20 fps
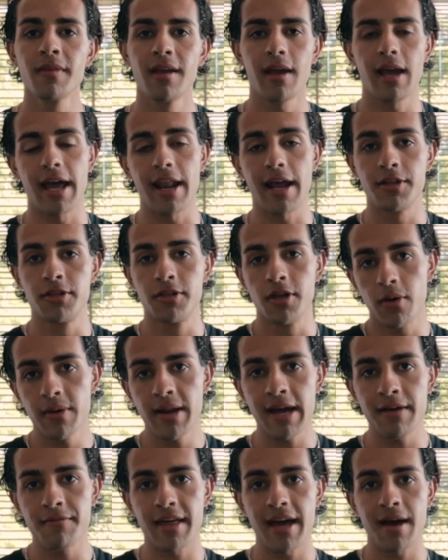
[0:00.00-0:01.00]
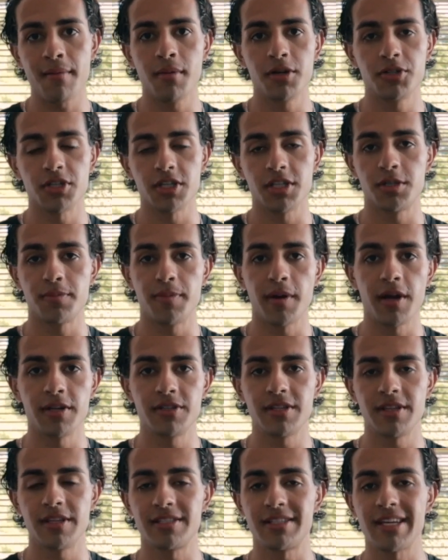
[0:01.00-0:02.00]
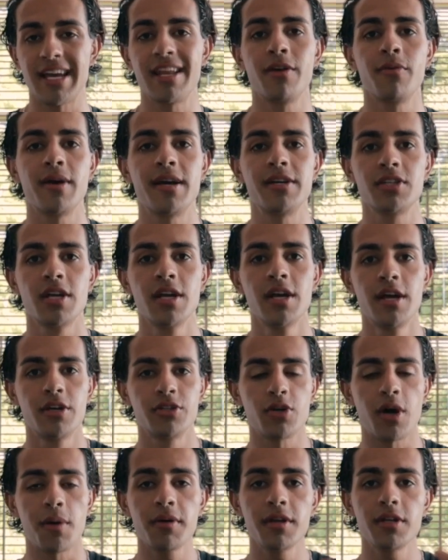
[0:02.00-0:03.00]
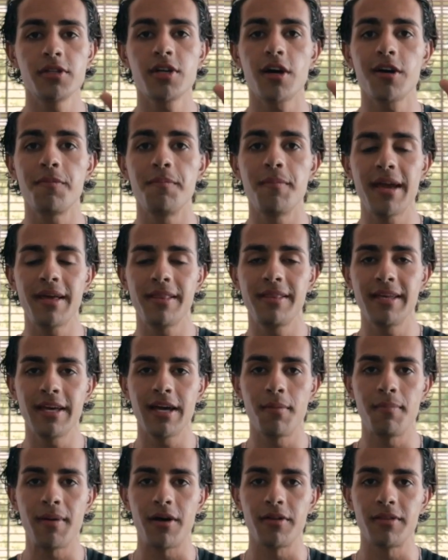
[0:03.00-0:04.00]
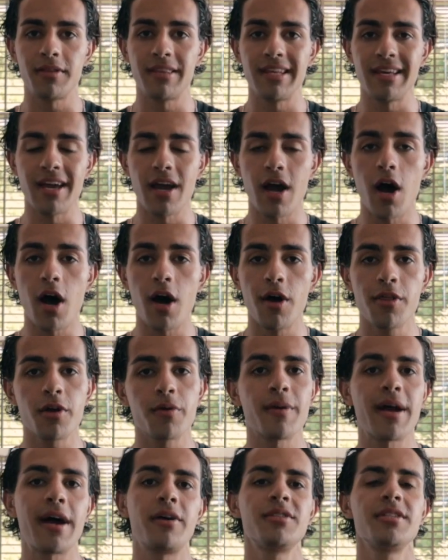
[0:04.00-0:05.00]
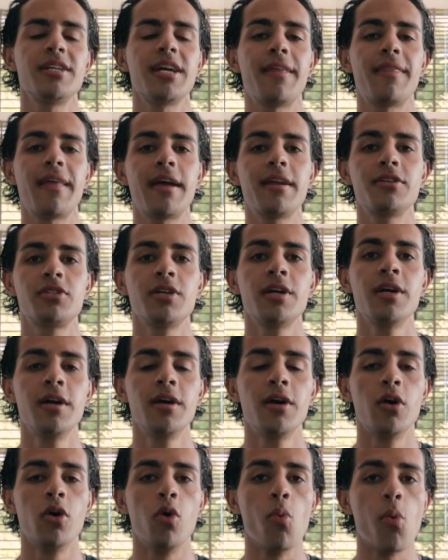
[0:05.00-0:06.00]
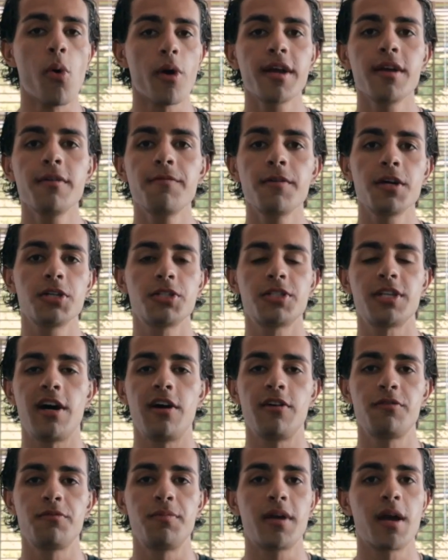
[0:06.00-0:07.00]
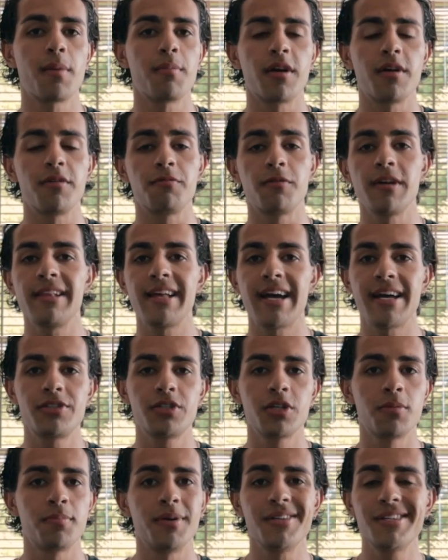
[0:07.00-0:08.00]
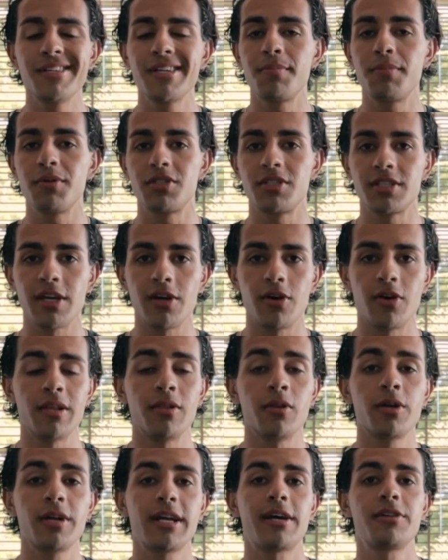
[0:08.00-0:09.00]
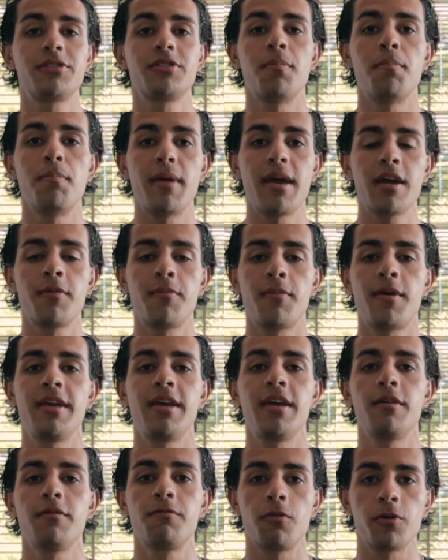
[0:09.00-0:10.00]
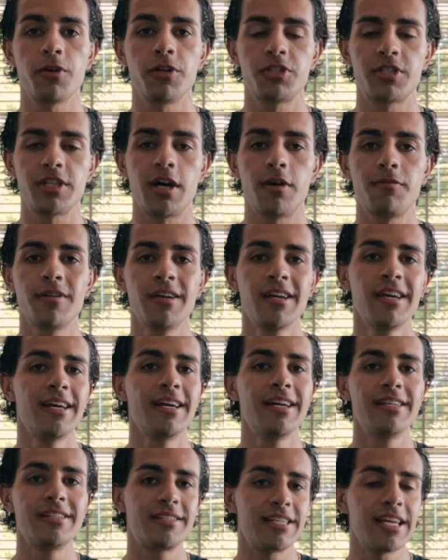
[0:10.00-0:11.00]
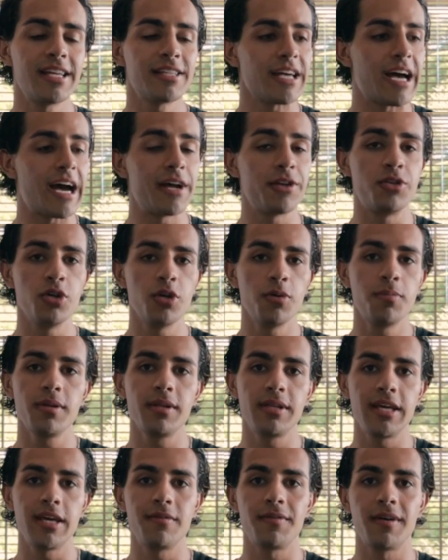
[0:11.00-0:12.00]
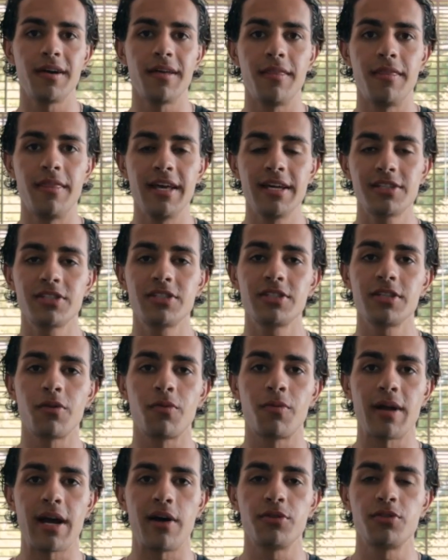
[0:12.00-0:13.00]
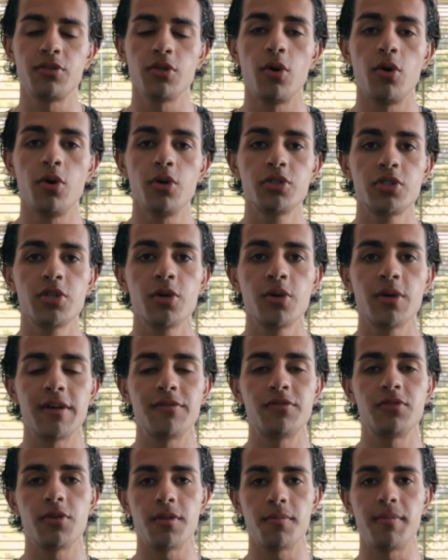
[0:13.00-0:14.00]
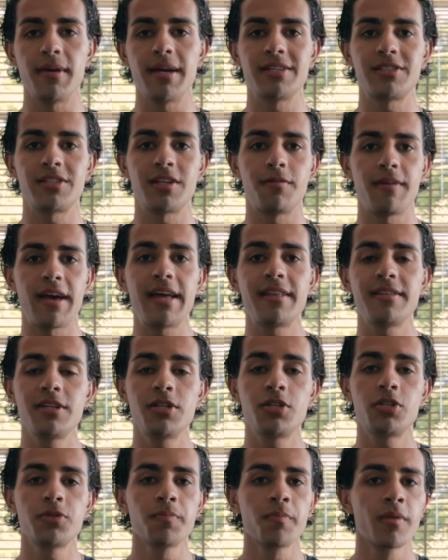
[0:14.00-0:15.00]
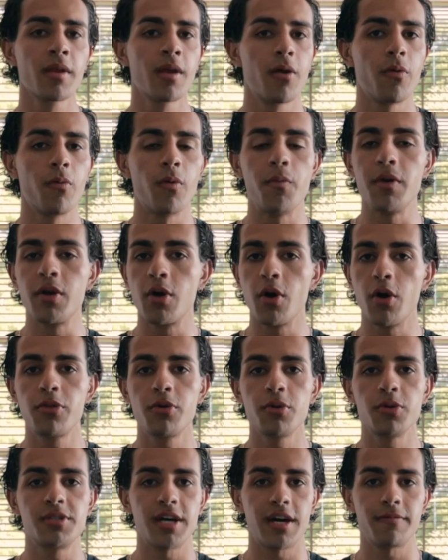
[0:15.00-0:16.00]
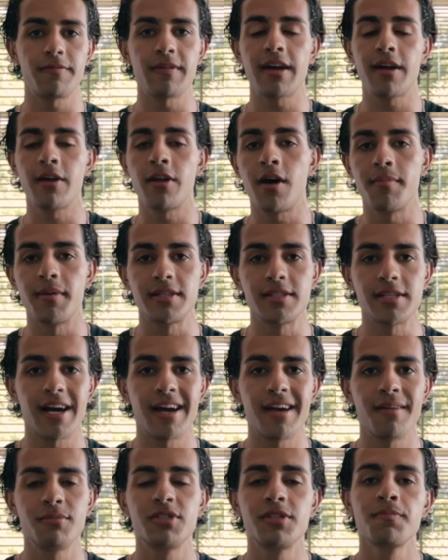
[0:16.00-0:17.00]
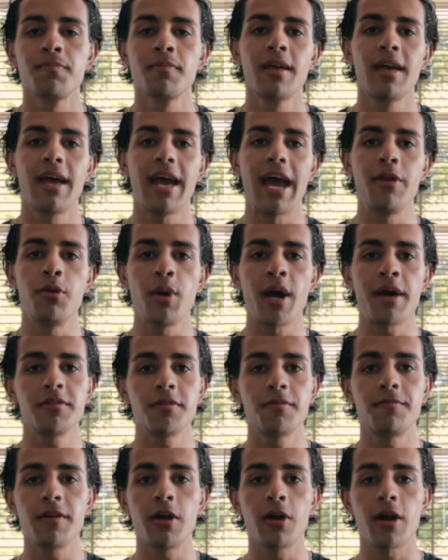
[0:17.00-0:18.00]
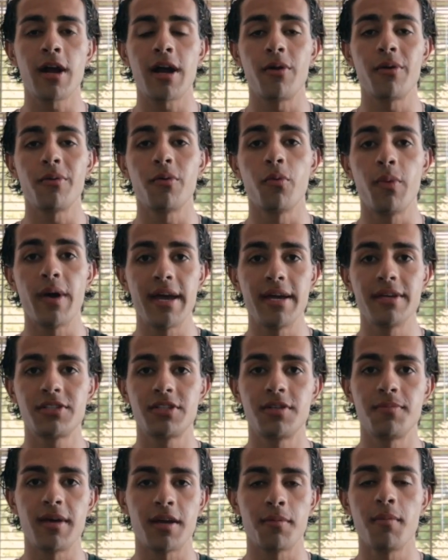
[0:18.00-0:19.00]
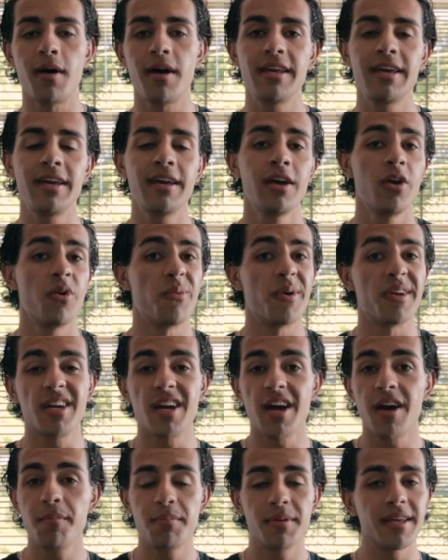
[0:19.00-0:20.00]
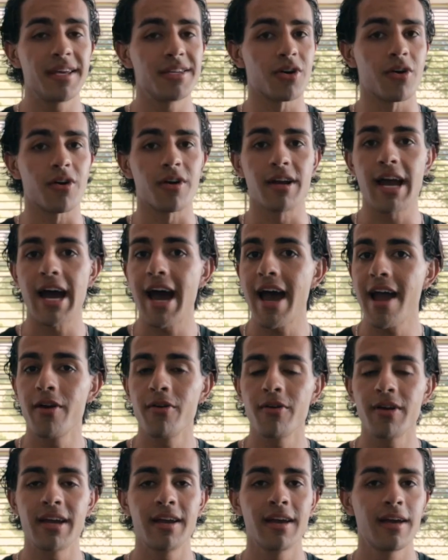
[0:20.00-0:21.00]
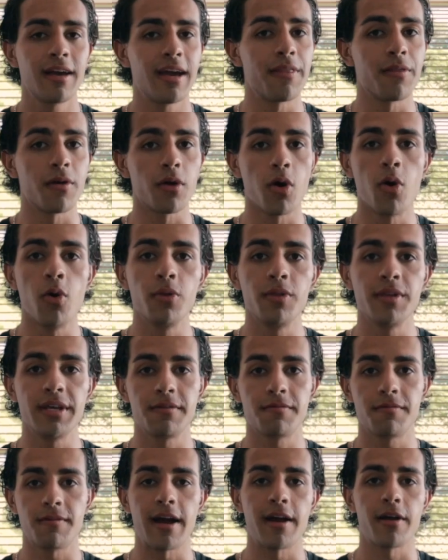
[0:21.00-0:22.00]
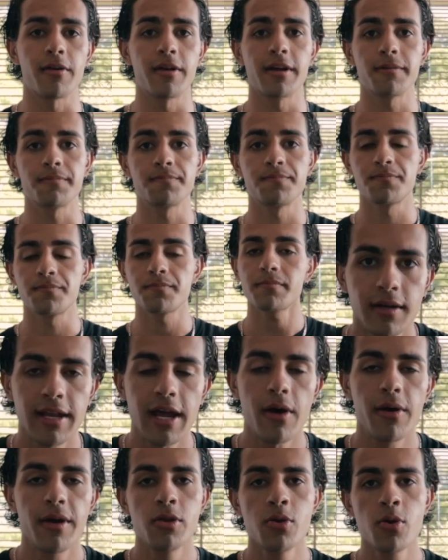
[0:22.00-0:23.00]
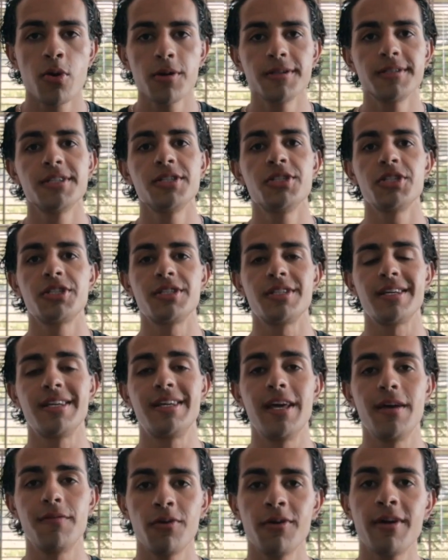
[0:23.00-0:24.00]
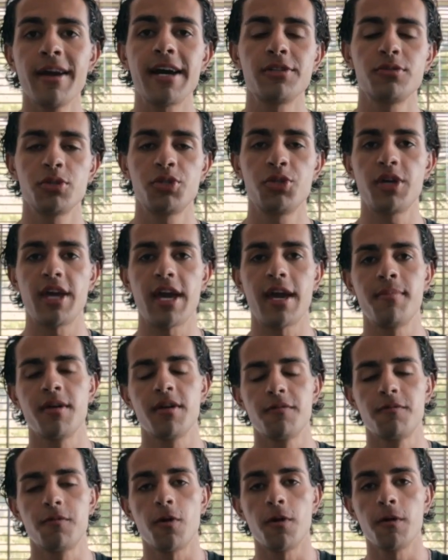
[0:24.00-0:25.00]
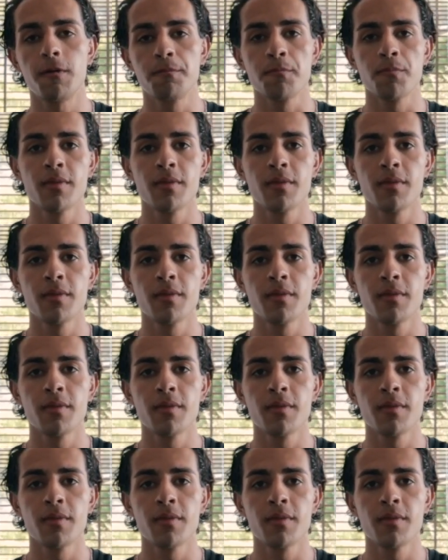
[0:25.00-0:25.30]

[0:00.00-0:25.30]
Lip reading: and I don't have that much experience in this anyways, so I'm going to talk mainly about the other route, and that is working for yourself, becoming a freelancer, building up a skill, and learning how to make money for yourself, since I do believe this route also gives you the biggest advantage when we go through tough economic times and you have to figure out ways to make money when companies aren't hiring and they're only firing. Now, in order to just give you guys what you came here for,